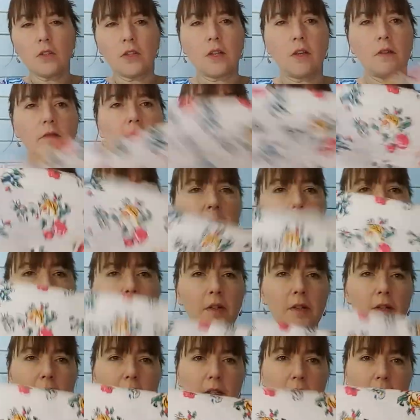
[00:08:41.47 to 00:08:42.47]
so
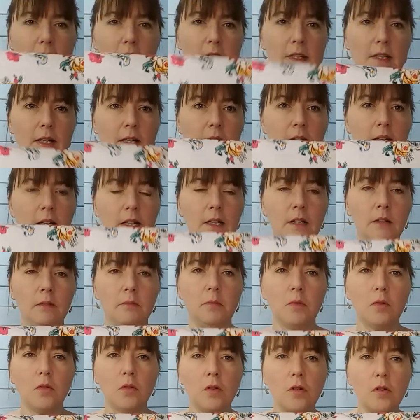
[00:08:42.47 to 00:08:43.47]
vibrant. It's a little
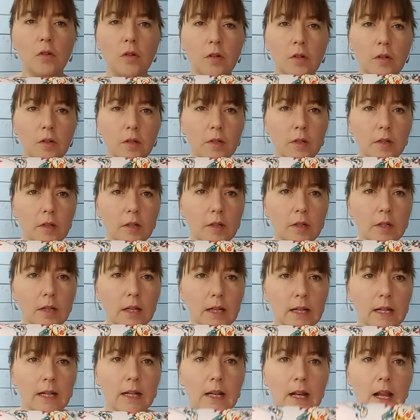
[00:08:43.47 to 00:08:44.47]
more
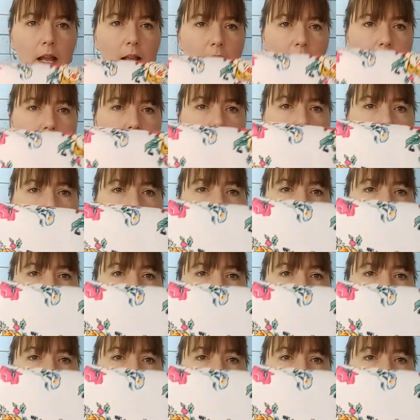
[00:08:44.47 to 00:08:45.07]
classic.